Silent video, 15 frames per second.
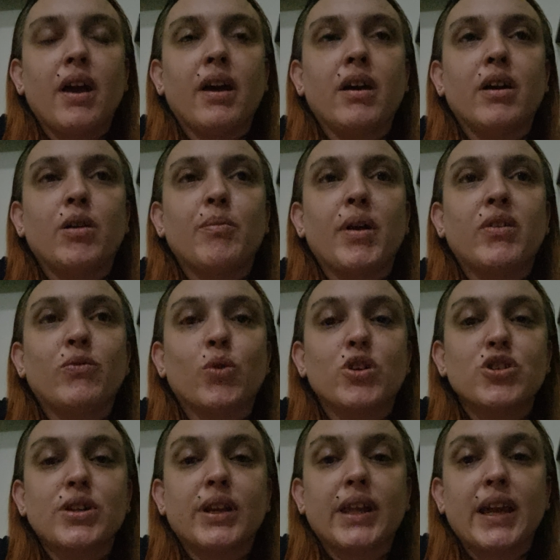Um,
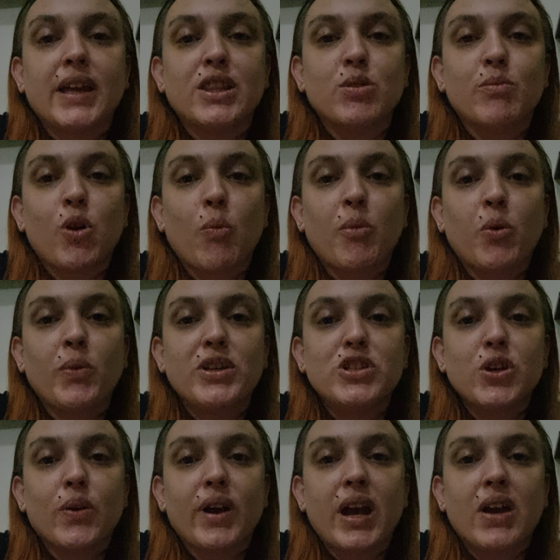unfortunately, at the moment, we
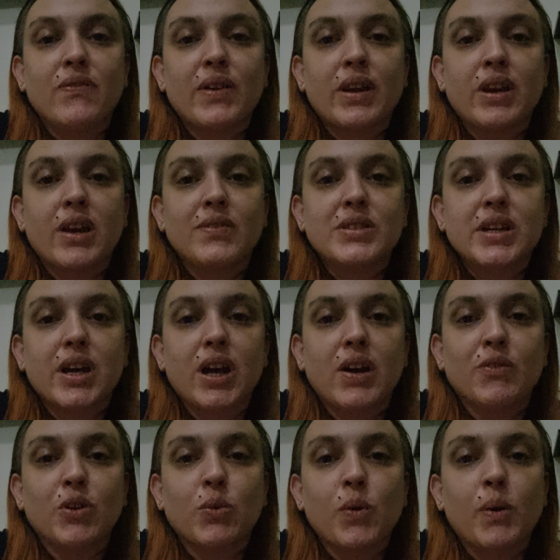don't have enough to
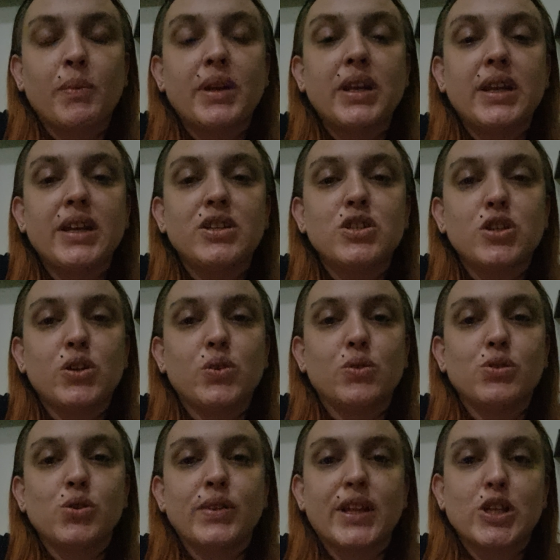cover what we need
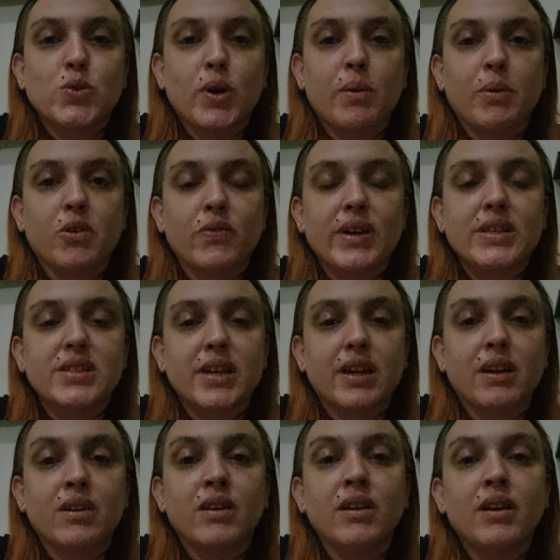to, so that's why we're
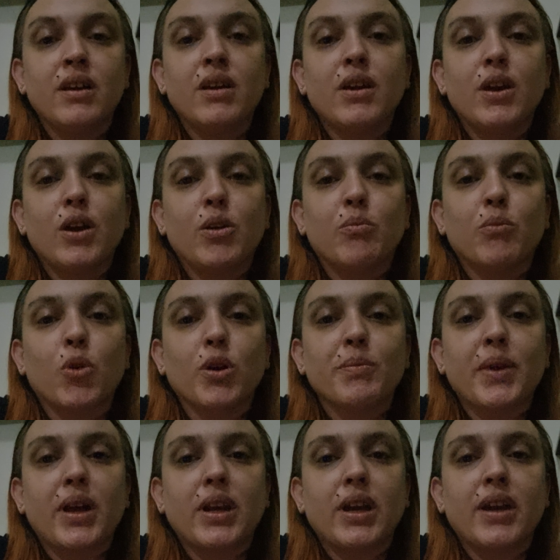raising more
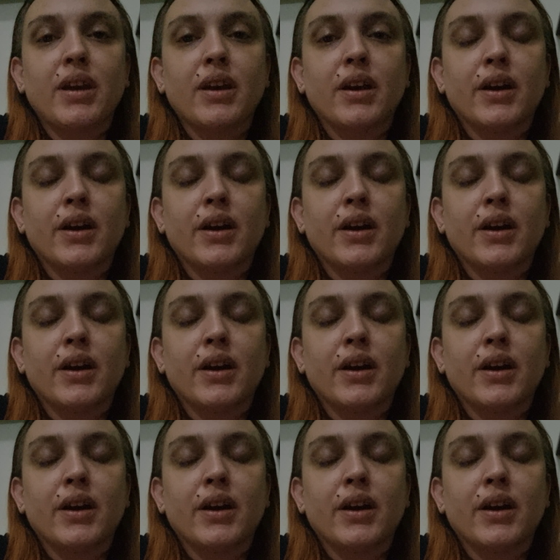money.